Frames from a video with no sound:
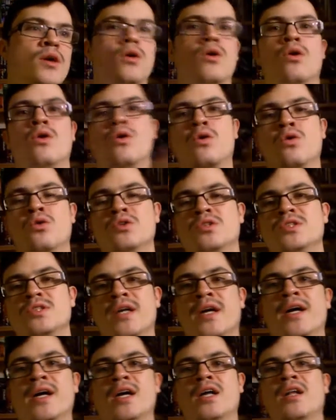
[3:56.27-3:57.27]
old
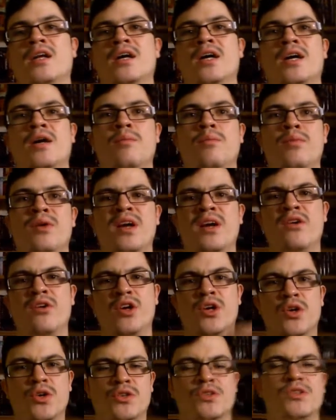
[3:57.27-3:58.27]
style
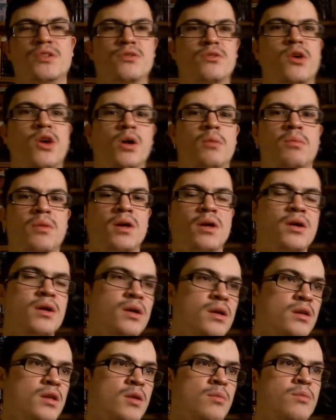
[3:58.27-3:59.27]
period drama,
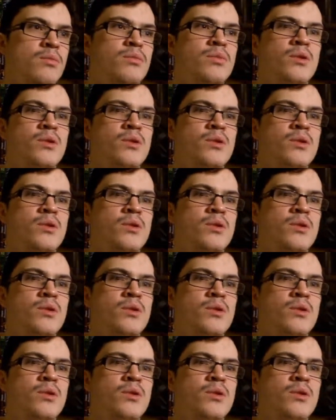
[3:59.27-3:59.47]
the